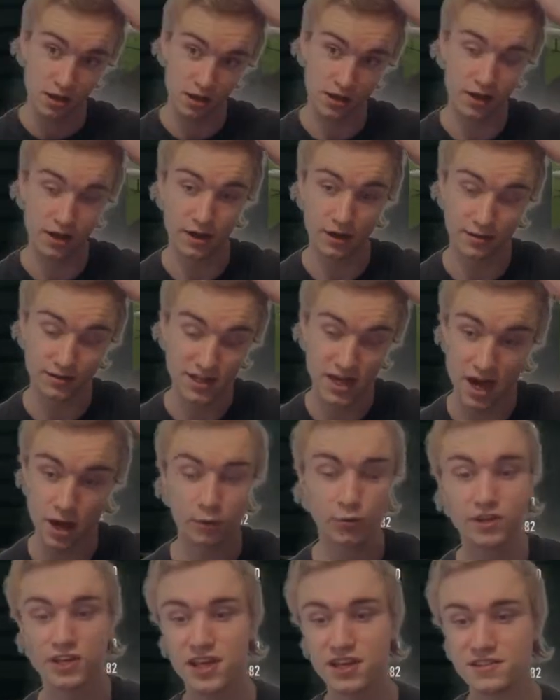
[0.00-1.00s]

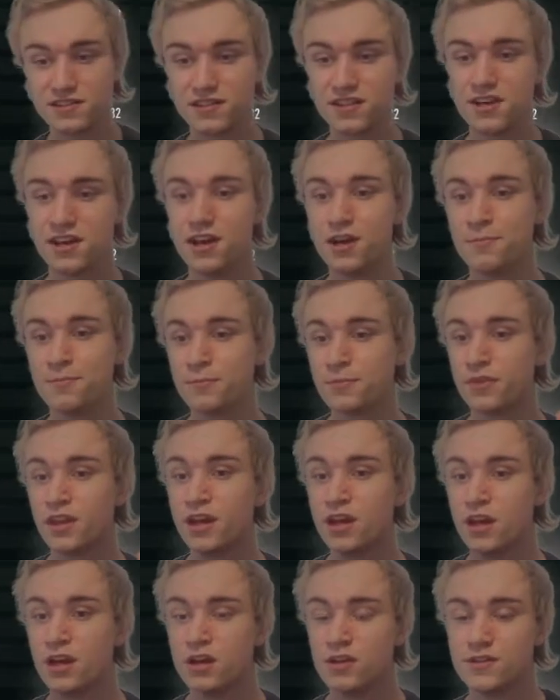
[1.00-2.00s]
Yeah, we get the
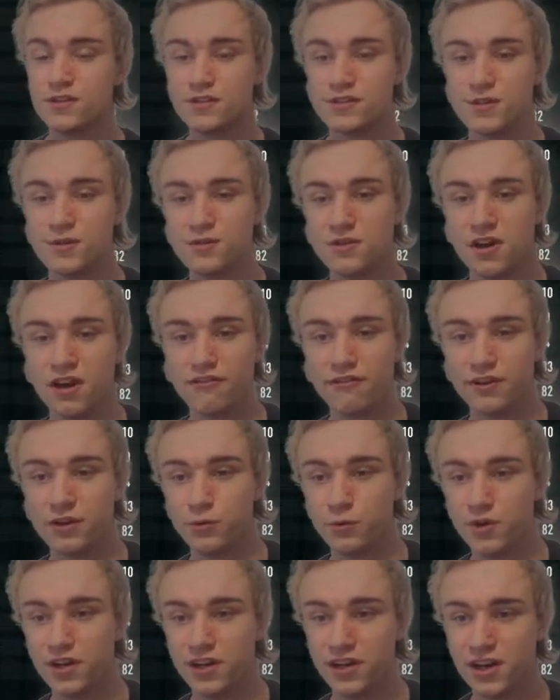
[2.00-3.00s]

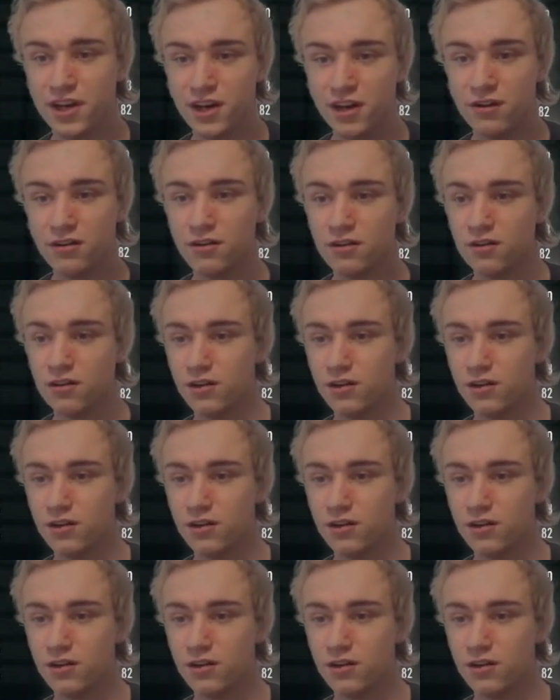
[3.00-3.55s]
2-0 win here.